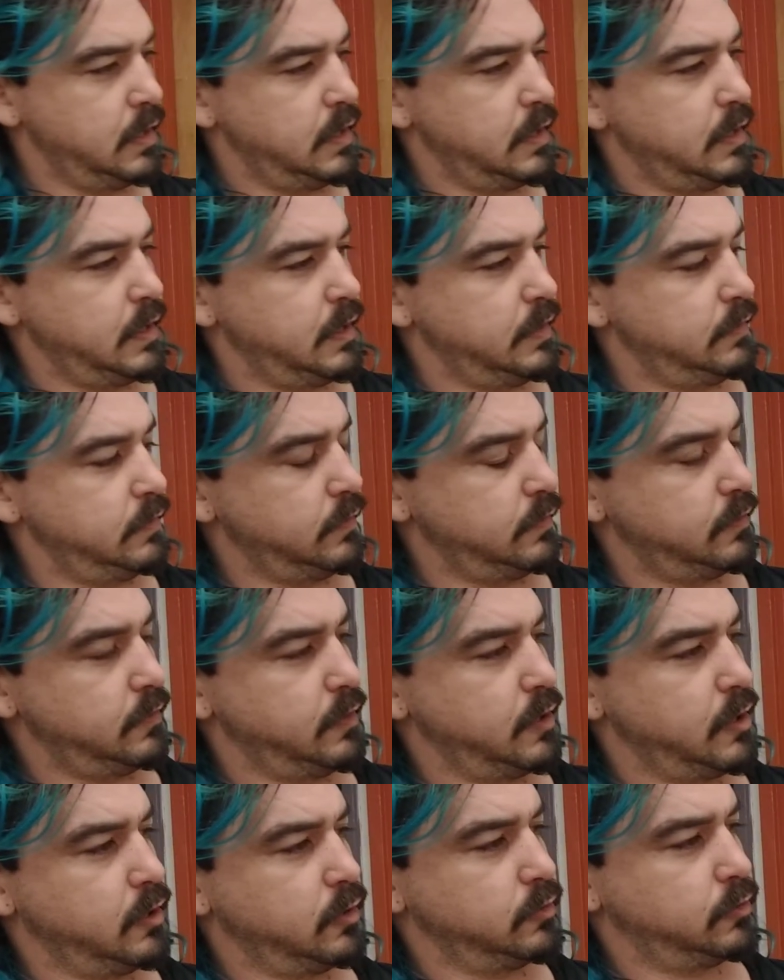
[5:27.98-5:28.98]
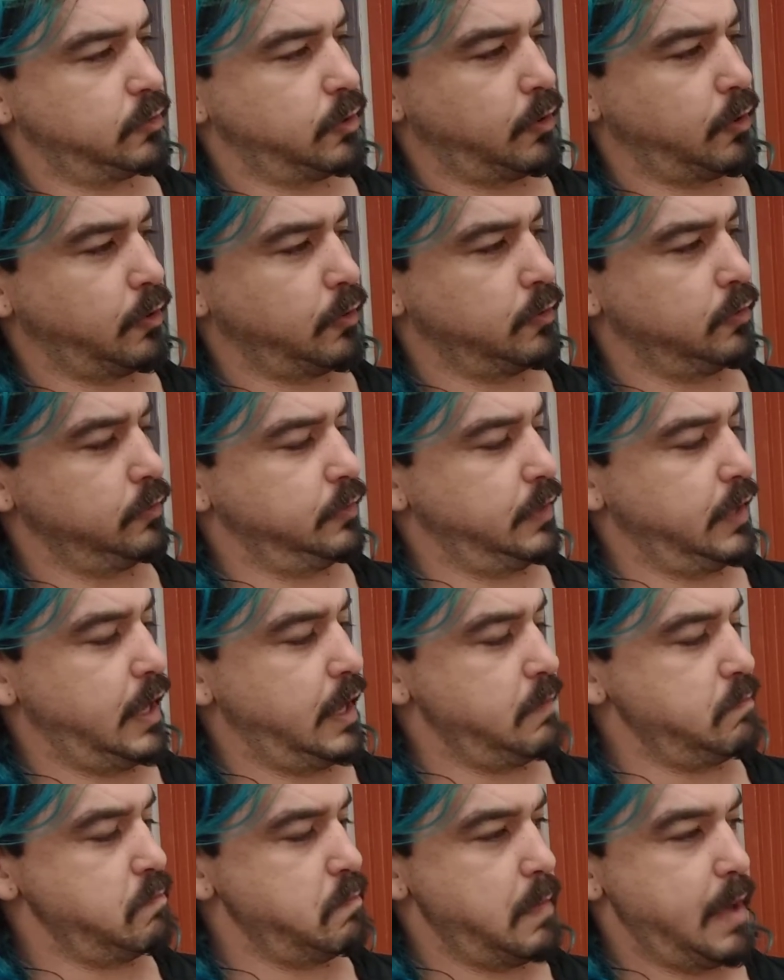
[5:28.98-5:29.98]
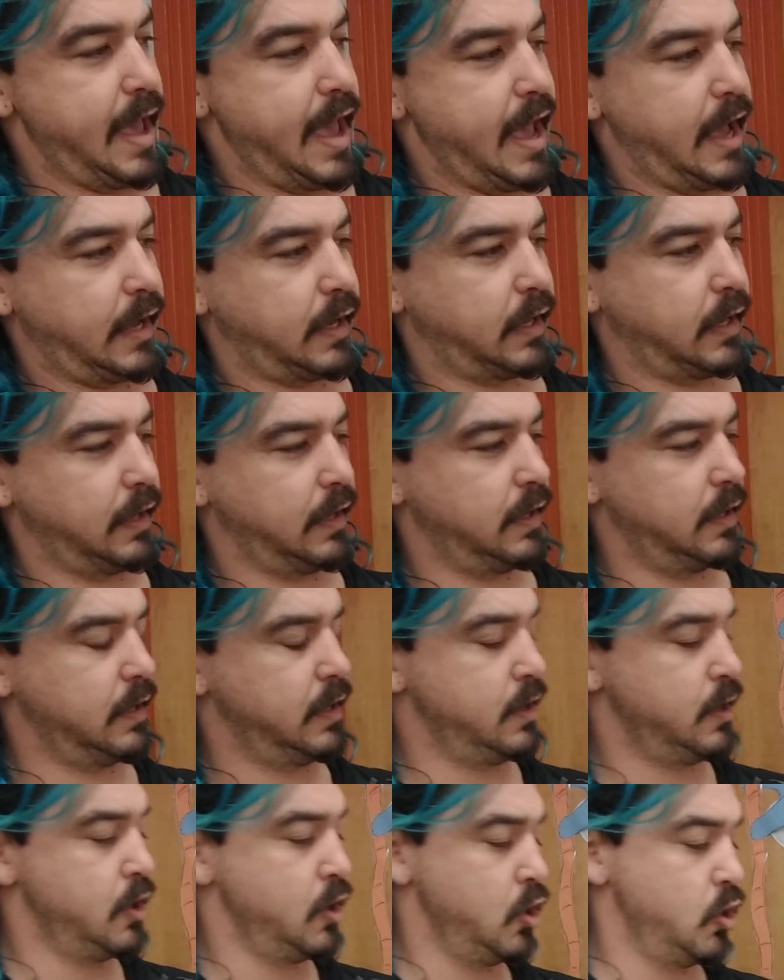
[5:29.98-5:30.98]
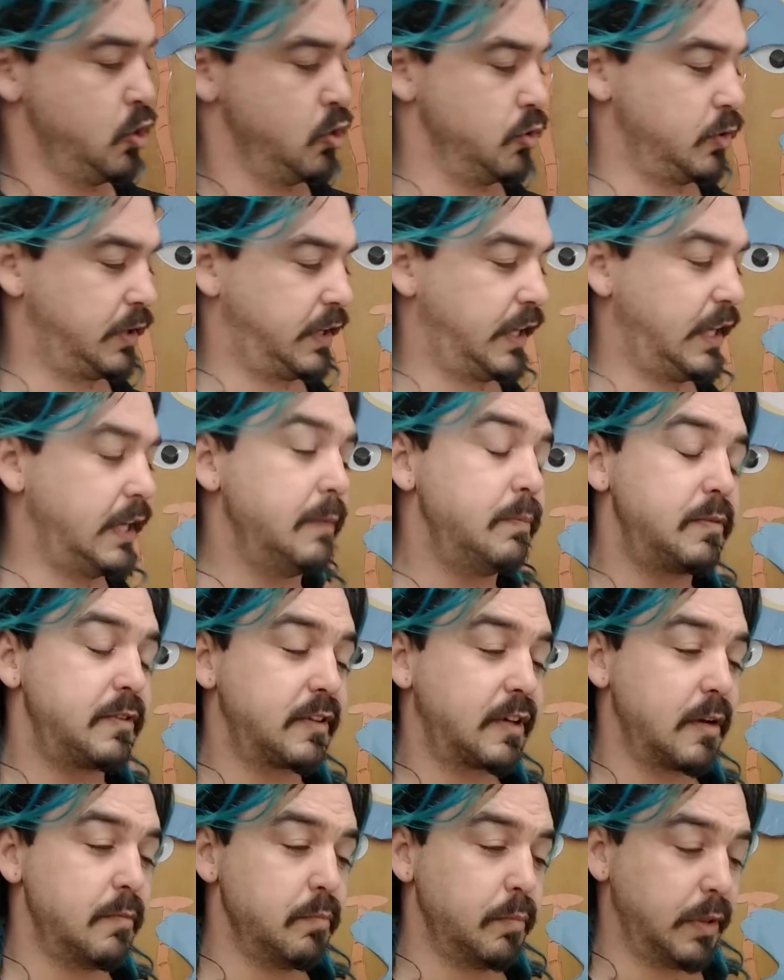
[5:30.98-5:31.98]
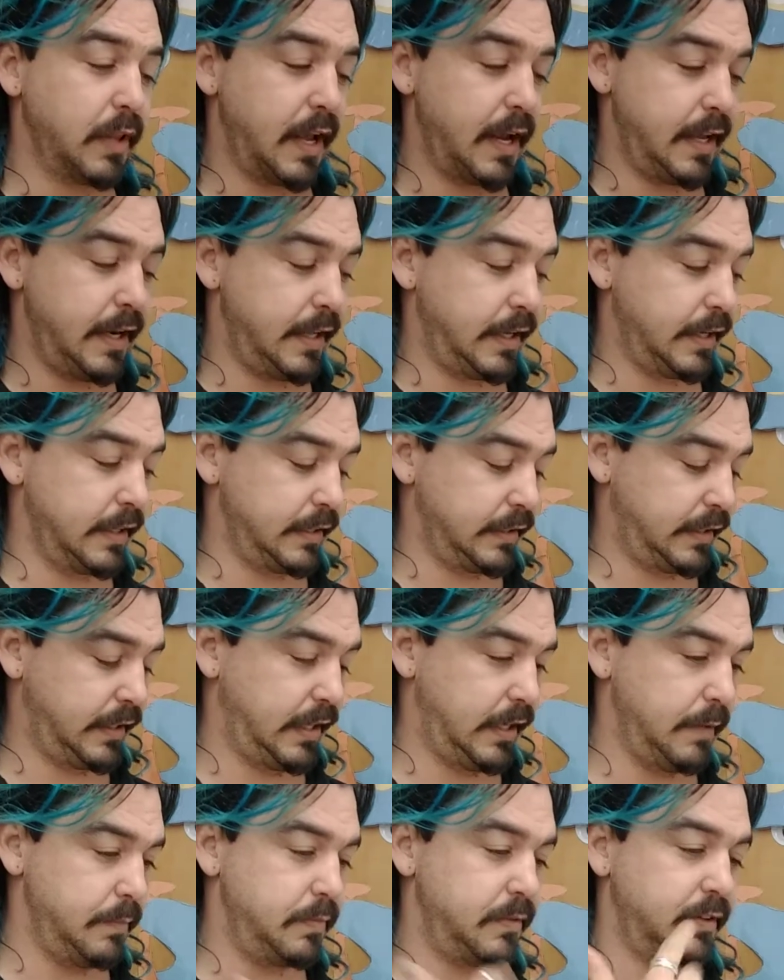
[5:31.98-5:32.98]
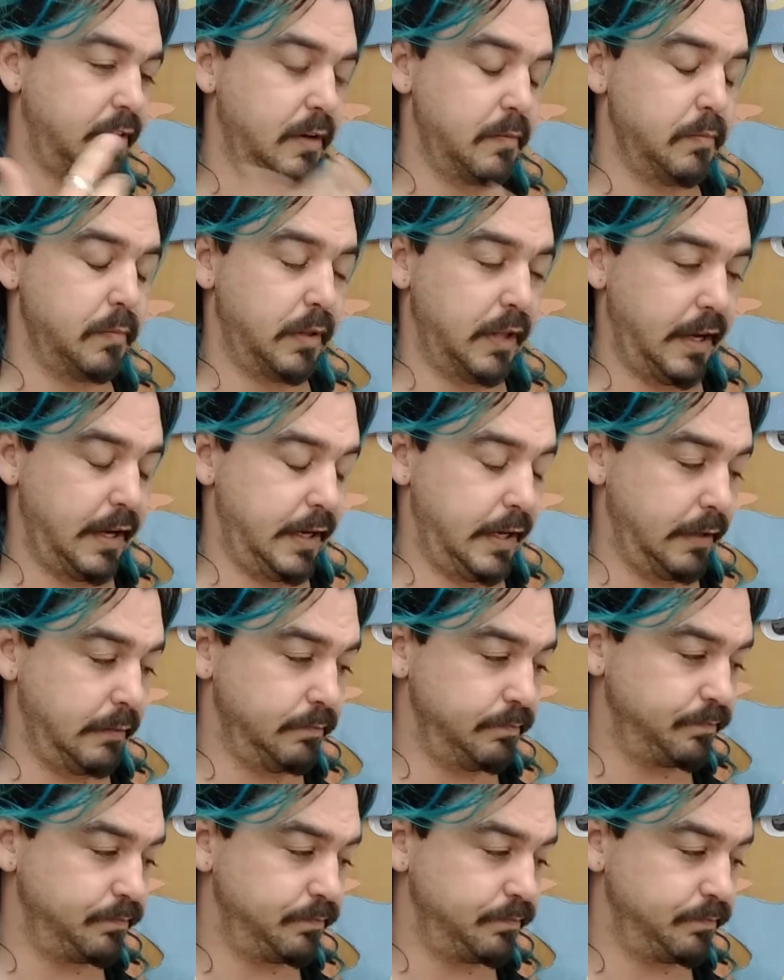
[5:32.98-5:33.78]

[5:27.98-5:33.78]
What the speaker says: is this little turtle named Mac, who keeps complaining and keeps complaining